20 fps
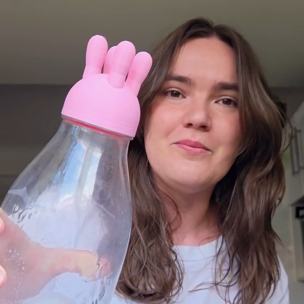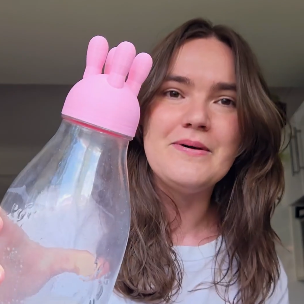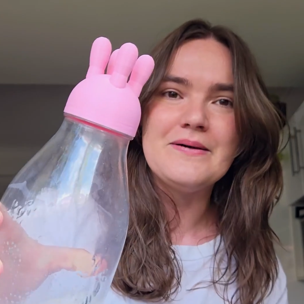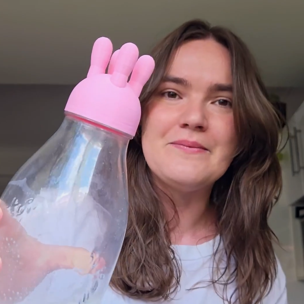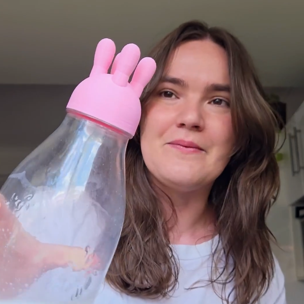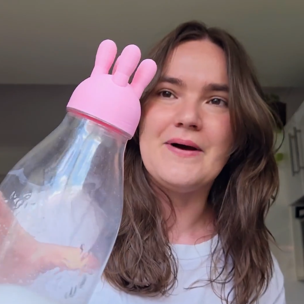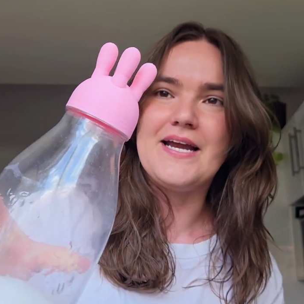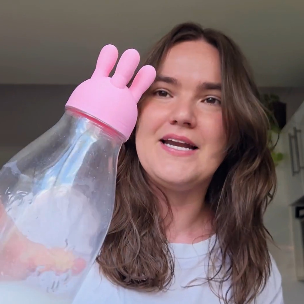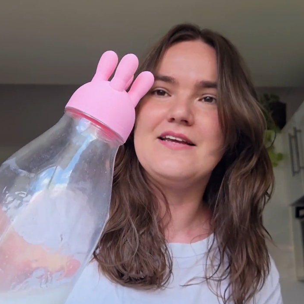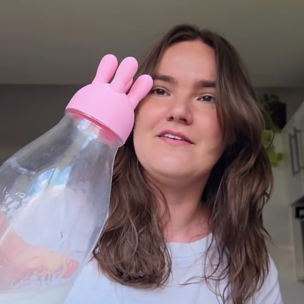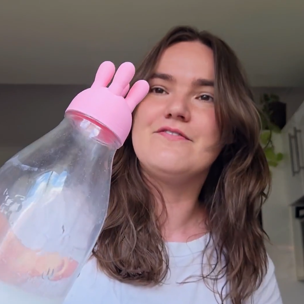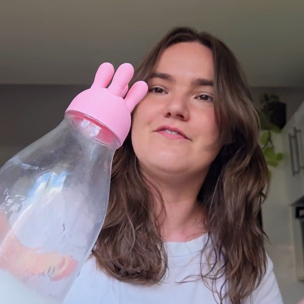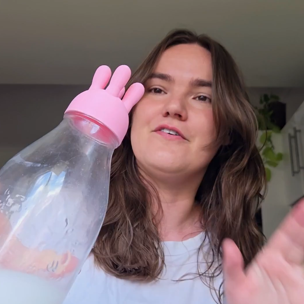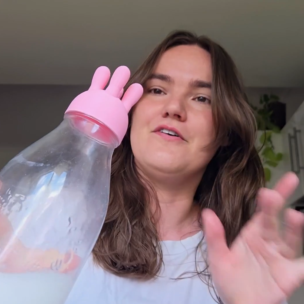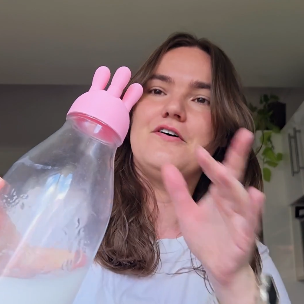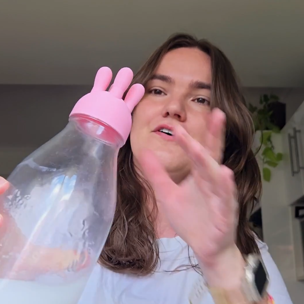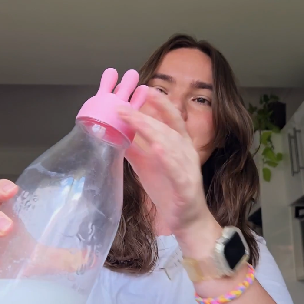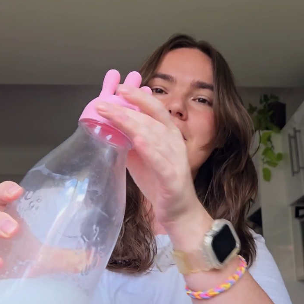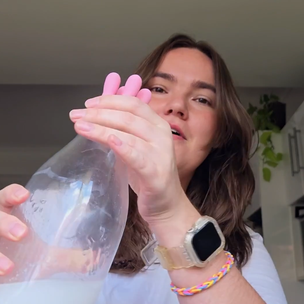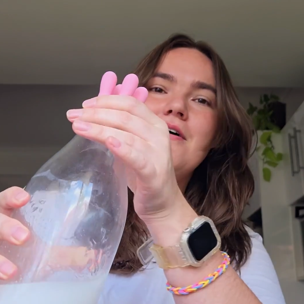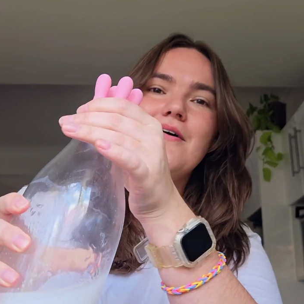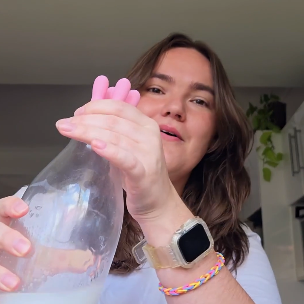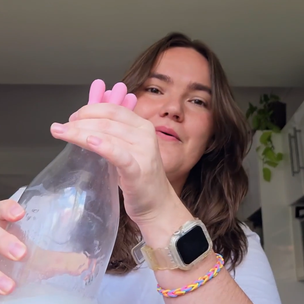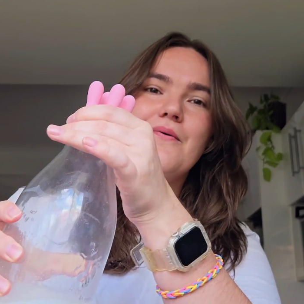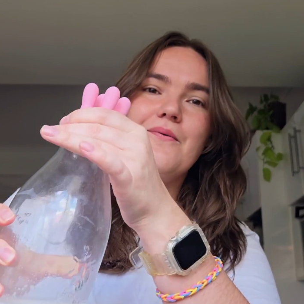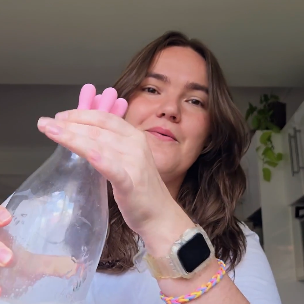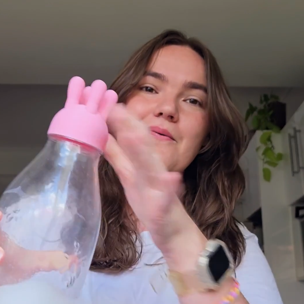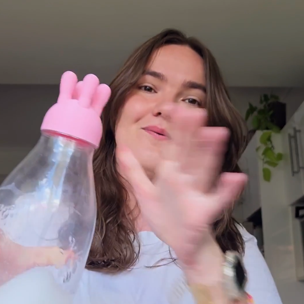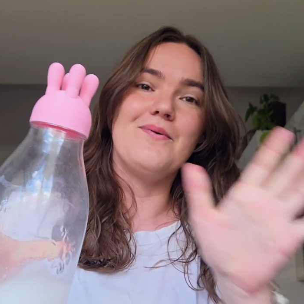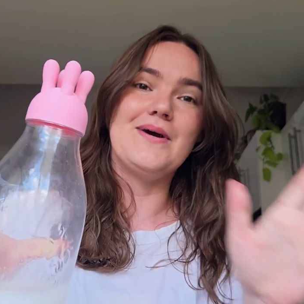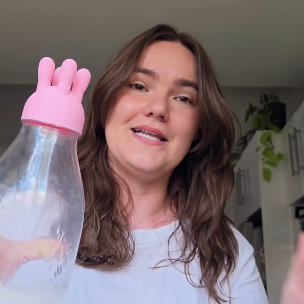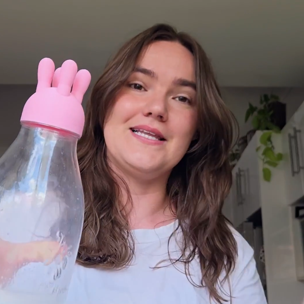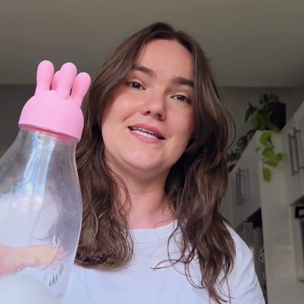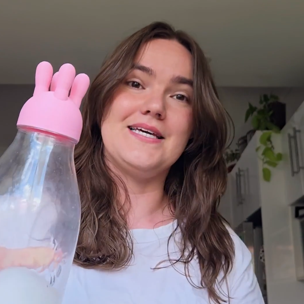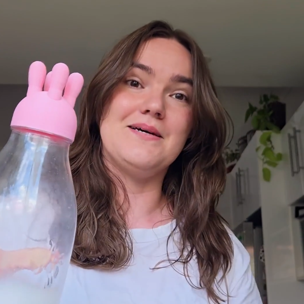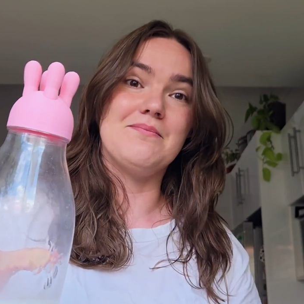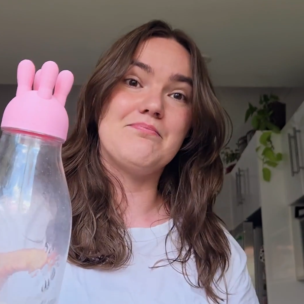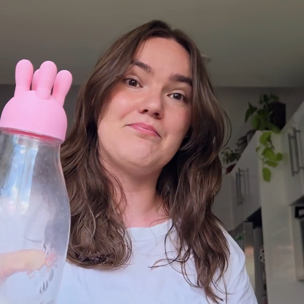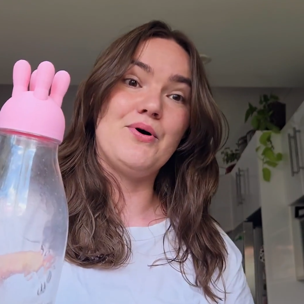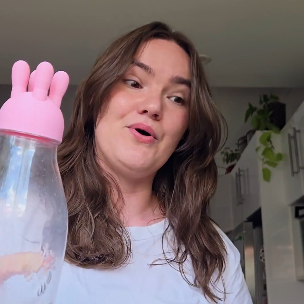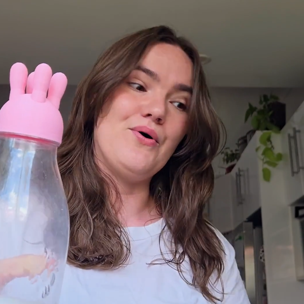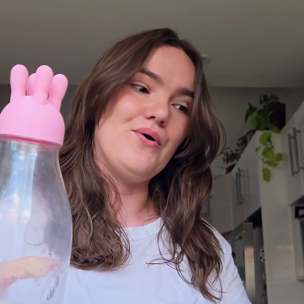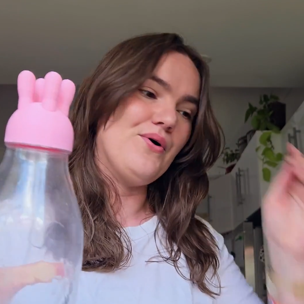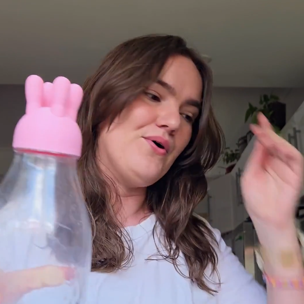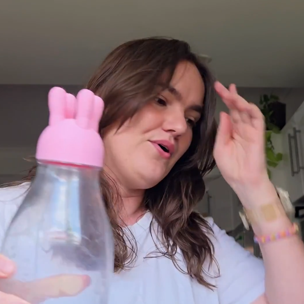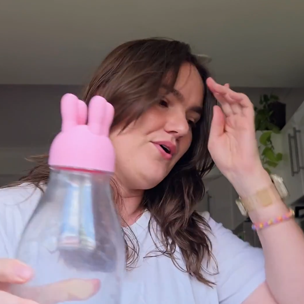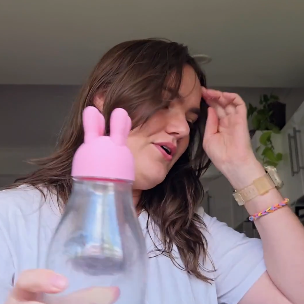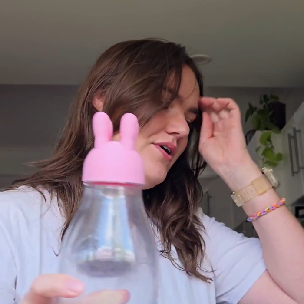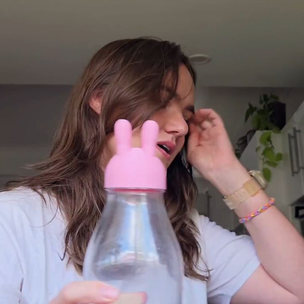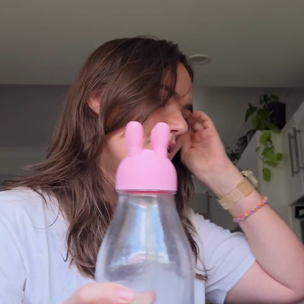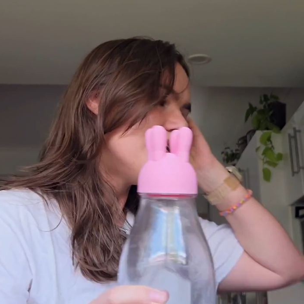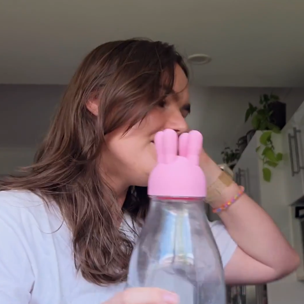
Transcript: been waiting for, will it pour?